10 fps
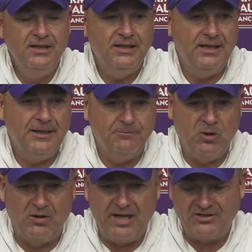um,
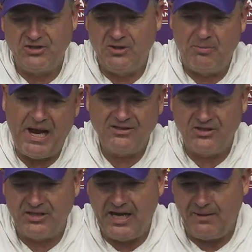whether that's in the
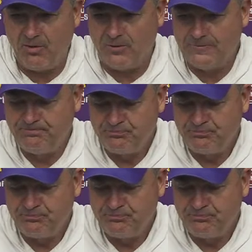passing game or,